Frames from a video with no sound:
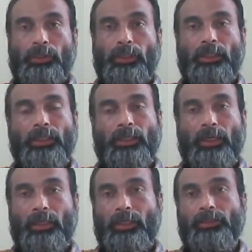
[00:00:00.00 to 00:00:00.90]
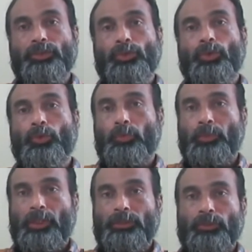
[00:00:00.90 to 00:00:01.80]
It contains two
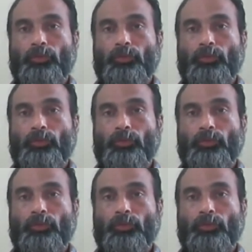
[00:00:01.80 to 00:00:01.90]
parts.